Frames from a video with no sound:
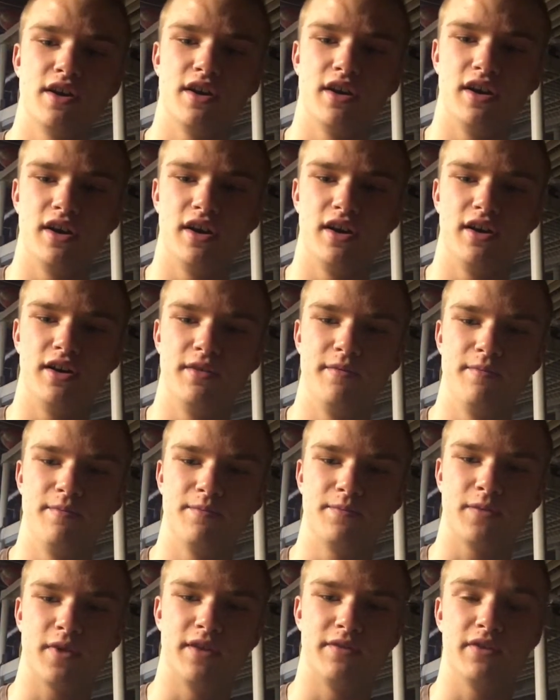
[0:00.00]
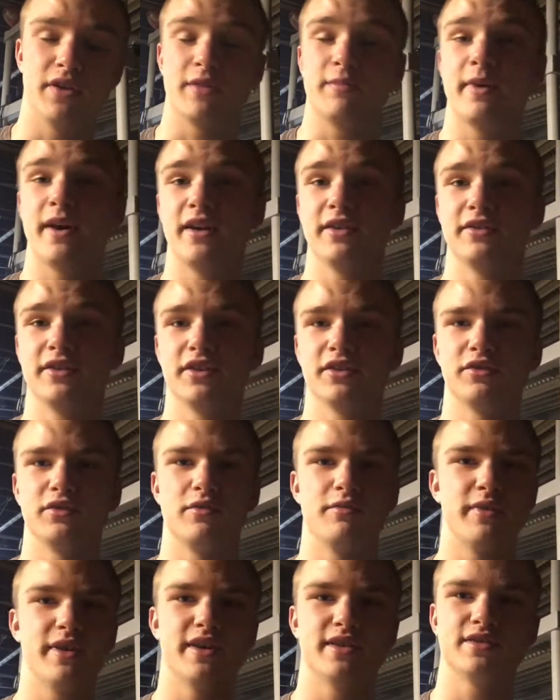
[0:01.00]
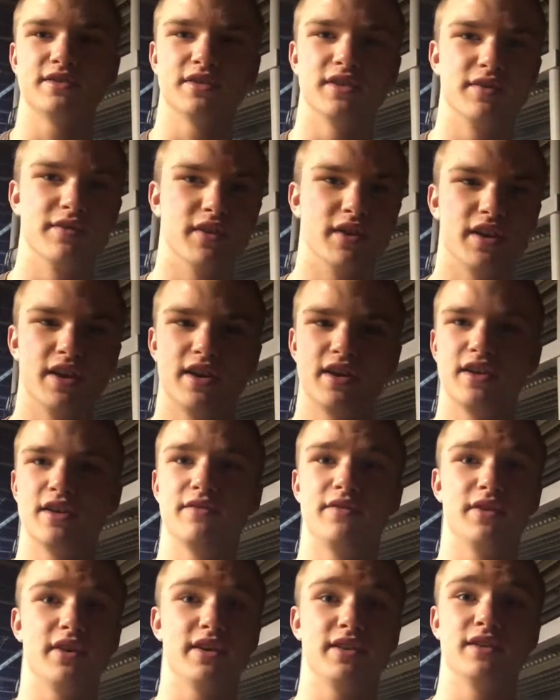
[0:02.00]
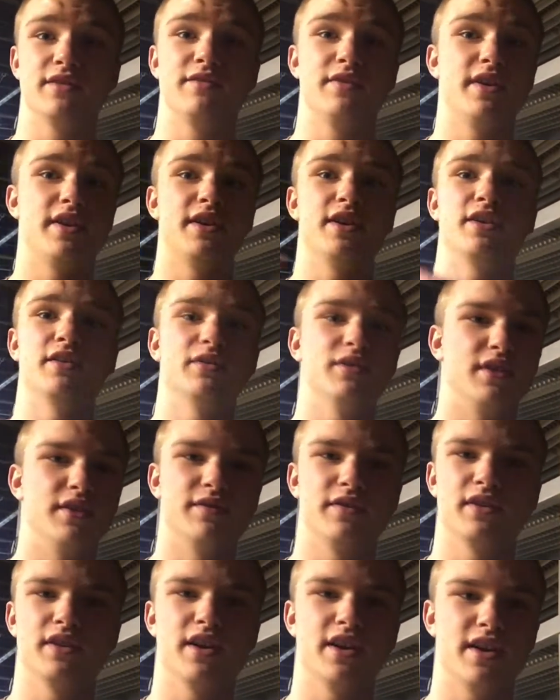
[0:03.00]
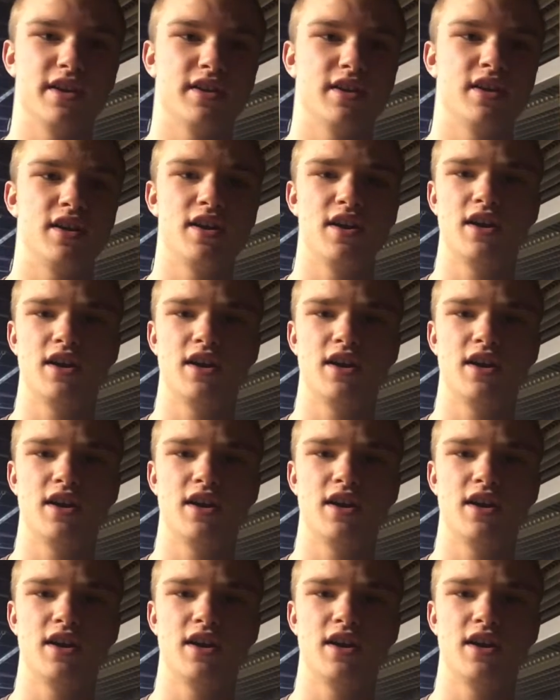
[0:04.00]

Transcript: If you like paddle-tail swim baits, leave a like. If you like the video, leave a like.